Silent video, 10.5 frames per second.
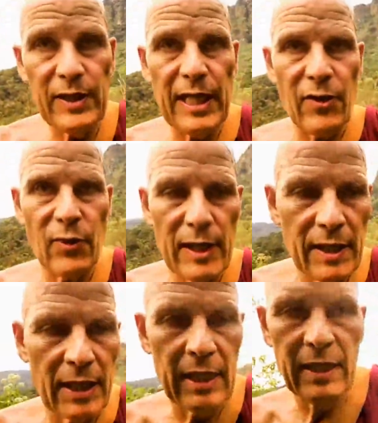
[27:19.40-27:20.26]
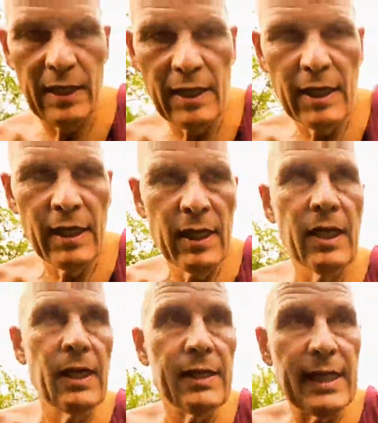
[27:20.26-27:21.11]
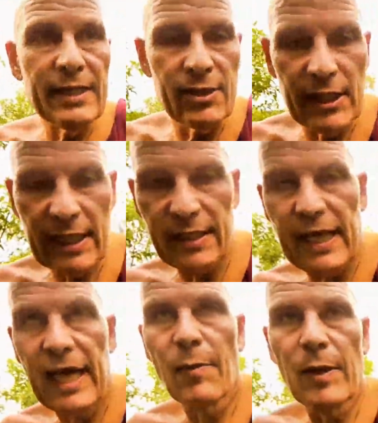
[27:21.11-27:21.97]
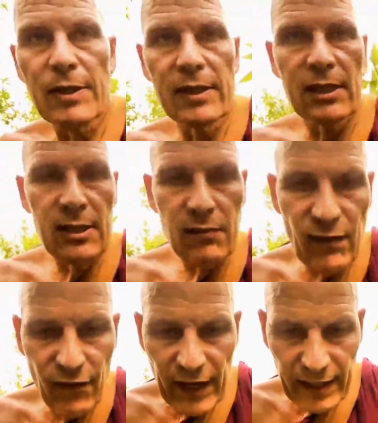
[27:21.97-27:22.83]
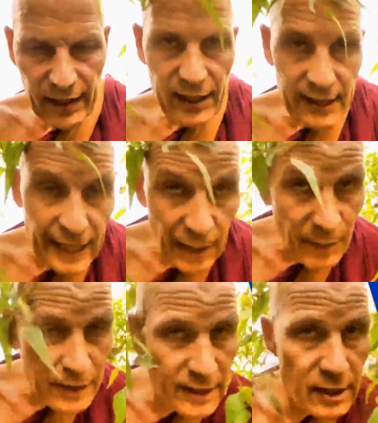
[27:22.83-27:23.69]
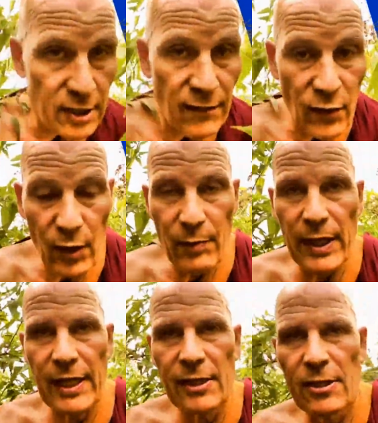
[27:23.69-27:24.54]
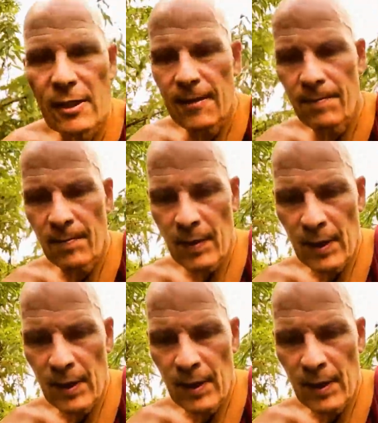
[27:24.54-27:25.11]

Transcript: to be genuine. Then seeing the helplessness, reflecting on the helplessness of all beings,